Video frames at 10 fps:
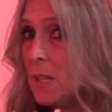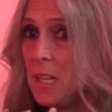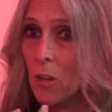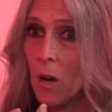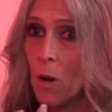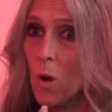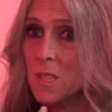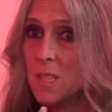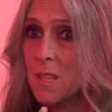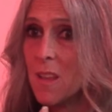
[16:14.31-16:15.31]
And here I
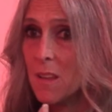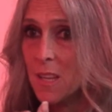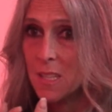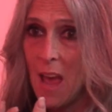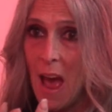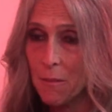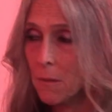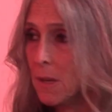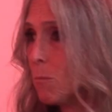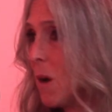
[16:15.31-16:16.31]
was, this
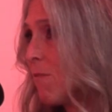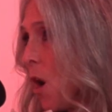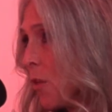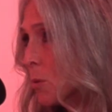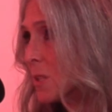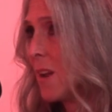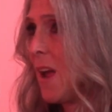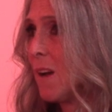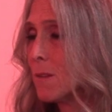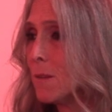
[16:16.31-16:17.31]
athlete. My father was an
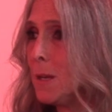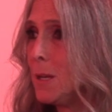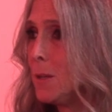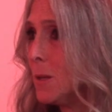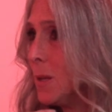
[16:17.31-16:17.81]
athlete,